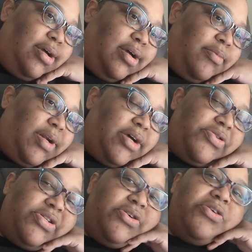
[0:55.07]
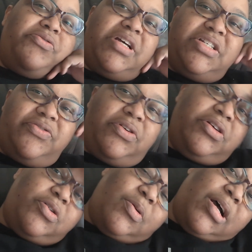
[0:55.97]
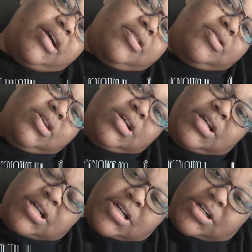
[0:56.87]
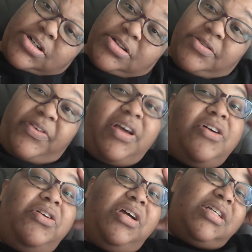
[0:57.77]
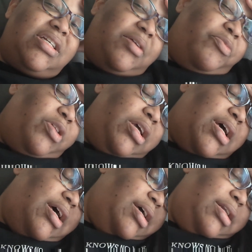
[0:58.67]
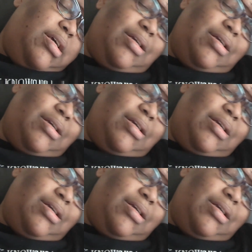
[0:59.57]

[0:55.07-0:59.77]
I'm now just gonna rest for a little while, turn the fan on because I'm really hot,